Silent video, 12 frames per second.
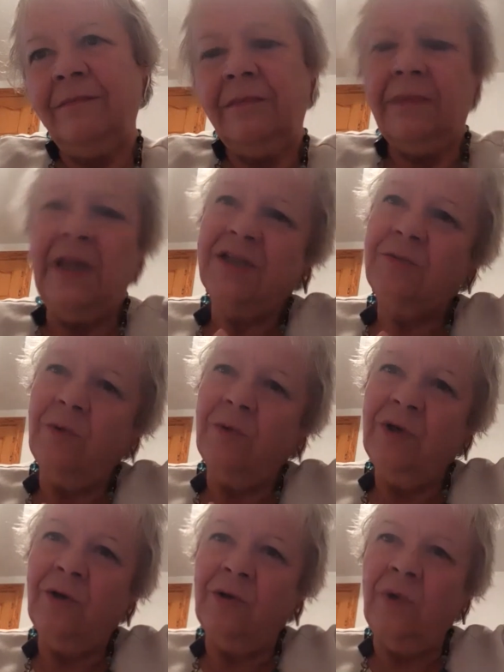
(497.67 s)
And that's what
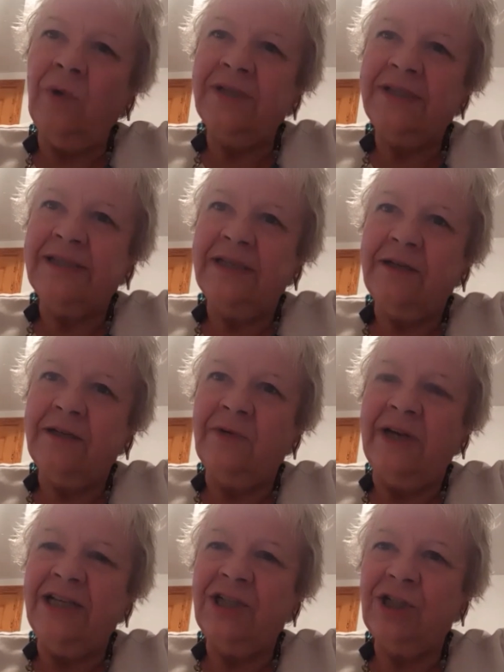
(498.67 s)
we all want, isn't it?
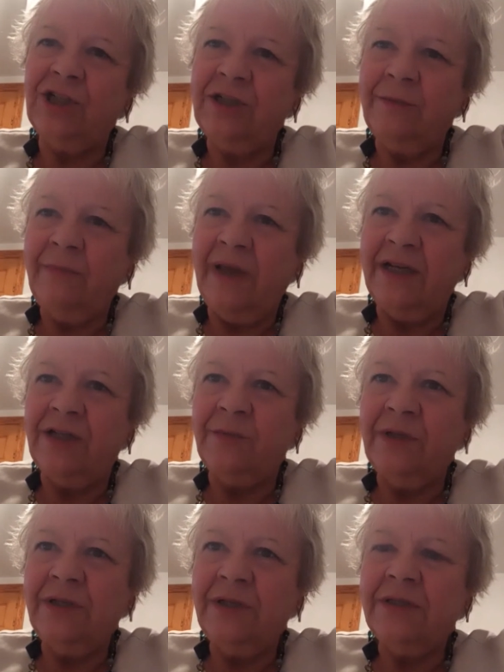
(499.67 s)
Relationship
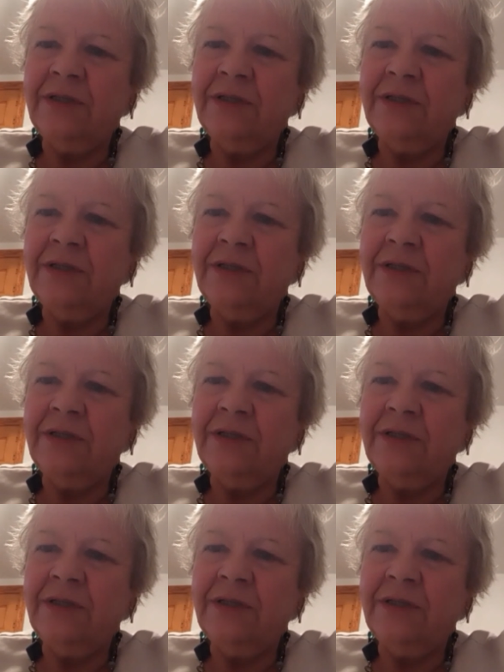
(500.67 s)
management.